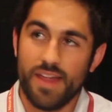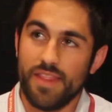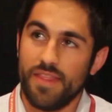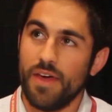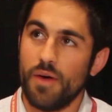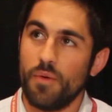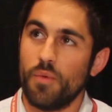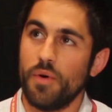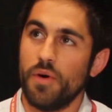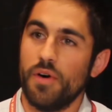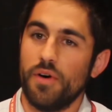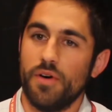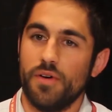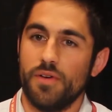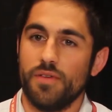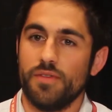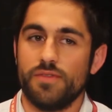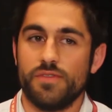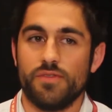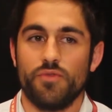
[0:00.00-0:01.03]
that
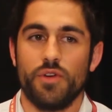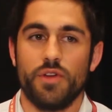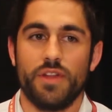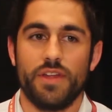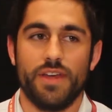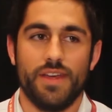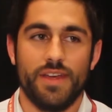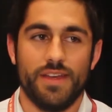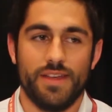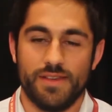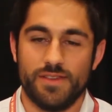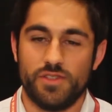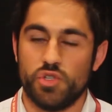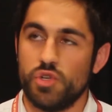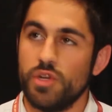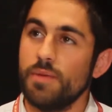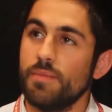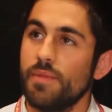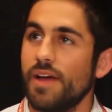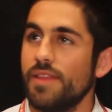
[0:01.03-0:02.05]
will really
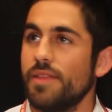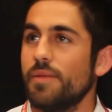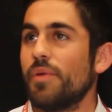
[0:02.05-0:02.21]
streamline the